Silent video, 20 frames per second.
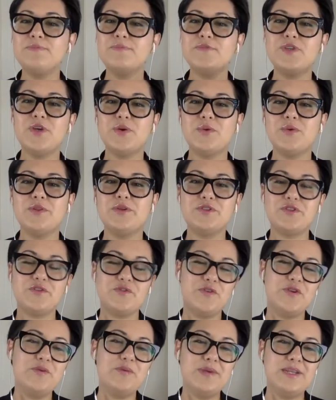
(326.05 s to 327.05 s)
So those
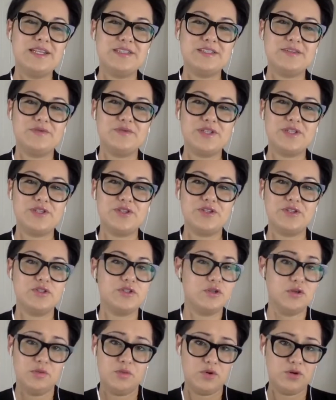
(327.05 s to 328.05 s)
few minutes of research
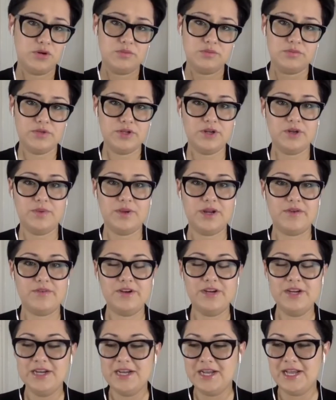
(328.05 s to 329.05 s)
or more,
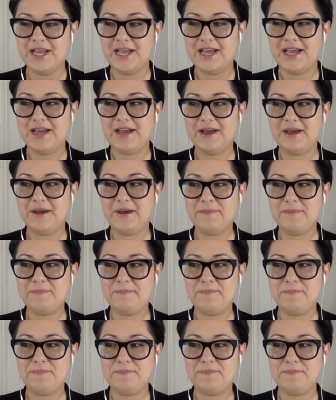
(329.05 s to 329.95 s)
whatever, they'll